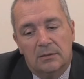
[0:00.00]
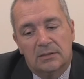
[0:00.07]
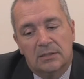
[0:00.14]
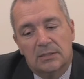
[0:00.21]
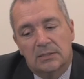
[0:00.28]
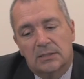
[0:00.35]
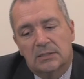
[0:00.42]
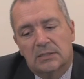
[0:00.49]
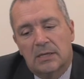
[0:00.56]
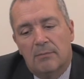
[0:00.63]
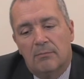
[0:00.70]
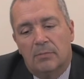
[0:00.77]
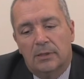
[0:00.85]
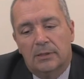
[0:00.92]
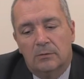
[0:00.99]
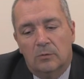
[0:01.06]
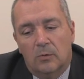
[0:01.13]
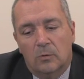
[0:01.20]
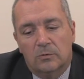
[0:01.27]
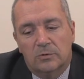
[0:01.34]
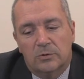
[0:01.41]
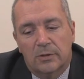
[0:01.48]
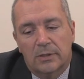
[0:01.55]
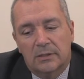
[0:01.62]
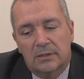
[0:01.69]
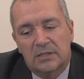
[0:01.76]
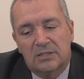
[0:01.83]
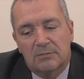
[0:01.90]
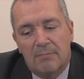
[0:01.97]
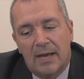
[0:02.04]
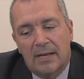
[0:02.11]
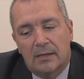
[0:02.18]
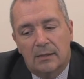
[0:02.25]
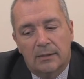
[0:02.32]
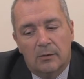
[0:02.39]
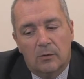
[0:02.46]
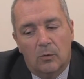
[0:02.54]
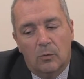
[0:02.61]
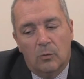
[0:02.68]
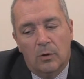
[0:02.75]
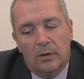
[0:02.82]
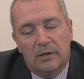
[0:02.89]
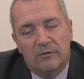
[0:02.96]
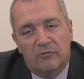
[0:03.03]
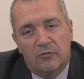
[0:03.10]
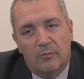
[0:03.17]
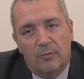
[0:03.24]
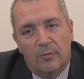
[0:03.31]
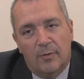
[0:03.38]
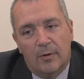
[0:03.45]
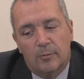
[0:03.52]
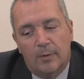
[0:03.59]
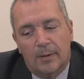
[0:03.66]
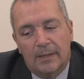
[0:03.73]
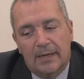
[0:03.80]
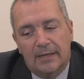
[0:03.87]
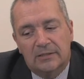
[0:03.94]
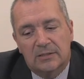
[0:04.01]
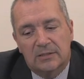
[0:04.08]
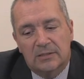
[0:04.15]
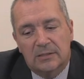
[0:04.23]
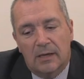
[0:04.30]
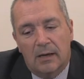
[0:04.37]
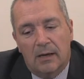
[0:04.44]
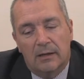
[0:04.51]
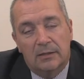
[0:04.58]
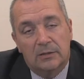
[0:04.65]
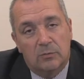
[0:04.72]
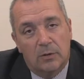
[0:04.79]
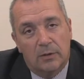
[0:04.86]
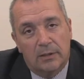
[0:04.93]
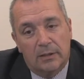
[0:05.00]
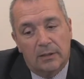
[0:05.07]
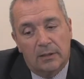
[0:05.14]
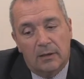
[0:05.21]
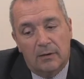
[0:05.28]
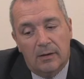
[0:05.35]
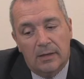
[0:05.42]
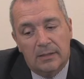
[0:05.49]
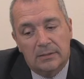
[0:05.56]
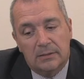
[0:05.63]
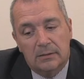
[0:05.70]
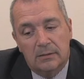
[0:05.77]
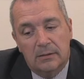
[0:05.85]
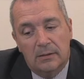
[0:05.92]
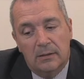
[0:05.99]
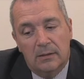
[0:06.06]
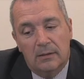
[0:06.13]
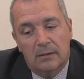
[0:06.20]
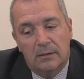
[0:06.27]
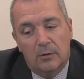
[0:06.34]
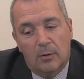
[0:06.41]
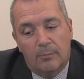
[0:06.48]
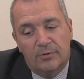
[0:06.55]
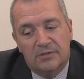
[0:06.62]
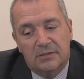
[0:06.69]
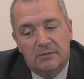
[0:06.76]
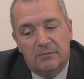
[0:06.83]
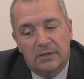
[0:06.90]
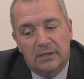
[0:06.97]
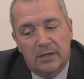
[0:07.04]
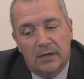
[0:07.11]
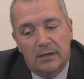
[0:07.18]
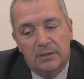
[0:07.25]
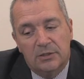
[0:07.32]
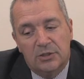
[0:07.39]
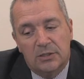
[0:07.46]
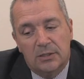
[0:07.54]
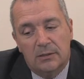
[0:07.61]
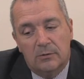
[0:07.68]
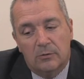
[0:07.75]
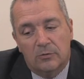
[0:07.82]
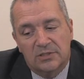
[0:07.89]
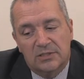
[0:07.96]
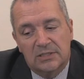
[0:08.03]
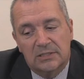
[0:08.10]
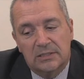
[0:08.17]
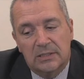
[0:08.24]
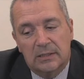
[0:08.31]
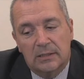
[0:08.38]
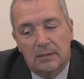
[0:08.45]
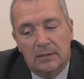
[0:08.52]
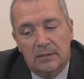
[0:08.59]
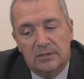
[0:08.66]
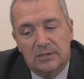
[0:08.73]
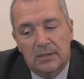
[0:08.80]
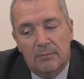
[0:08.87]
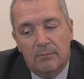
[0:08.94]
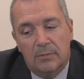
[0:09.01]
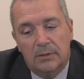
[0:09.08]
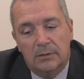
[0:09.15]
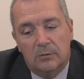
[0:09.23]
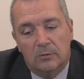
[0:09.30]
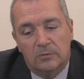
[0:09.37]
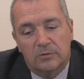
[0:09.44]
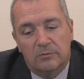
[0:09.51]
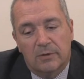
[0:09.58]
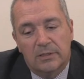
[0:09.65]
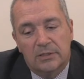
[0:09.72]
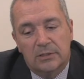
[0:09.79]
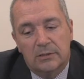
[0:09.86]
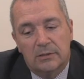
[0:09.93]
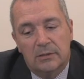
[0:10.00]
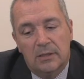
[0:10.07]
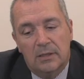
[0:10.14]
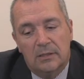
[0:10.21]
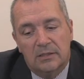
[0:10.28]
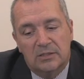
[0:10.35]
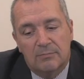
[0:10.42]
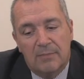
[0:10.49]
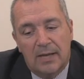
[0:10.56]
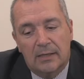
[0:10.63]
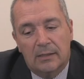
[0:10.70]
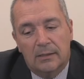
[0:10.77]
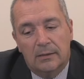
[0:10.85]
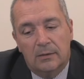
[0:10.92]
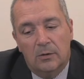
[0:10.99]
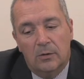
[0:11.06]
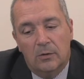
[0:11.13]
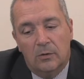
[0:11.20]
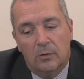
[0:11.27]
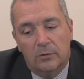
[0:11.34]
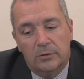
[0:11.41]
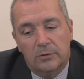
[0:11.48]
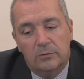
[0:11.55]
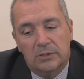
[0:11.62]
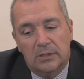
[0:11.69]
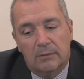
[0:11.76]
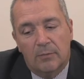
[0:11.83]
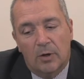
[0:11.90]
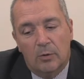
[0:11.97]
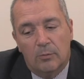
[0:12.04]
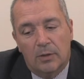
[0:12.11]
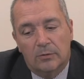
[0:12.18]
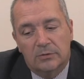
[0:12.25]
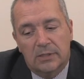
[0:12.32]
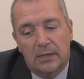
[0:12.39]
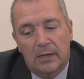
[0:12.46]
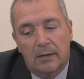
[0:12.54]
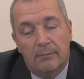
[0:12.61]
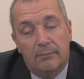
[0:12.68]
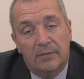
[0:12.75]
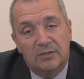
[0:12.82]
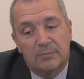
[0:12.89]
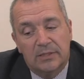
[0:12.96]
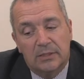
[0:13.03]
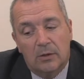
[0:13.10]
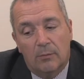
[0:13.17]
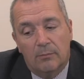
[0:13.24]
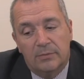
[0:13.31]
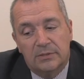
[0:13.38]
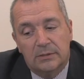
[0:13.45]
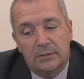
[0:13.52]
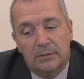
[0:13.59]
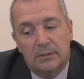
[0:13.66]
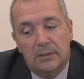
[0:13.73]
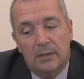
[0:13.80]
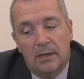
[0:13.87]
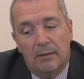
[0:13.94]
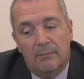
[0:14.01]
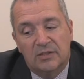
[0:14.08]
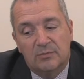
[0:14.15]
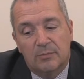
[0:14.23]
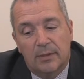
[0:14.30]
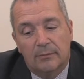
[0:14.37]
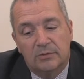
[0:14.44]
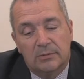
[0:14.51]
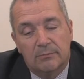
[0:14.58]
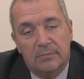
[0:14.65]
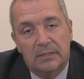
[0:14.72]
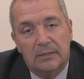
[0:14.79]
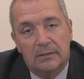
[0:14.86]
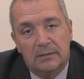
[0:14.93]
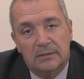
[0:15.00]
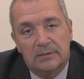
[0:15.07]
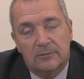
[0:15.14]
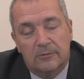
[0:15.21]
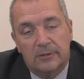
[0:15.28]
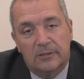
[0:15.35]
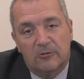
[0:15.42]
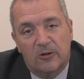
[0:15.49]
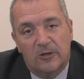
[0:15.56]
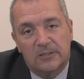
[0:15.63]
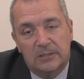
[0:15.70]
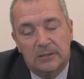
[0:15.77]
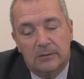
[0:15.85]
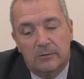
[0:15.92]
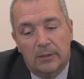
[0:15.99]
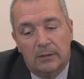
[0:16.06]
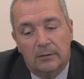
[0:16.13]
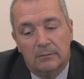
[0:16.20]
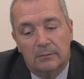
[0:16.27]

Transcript: Since assembling, altering, dismantling or working from a mobile access tower is working at height, the operative engaged in or assisting in the assembly, alteration, dismantling or using a mobile tower must be competent and must be able to meet these 3 criteria.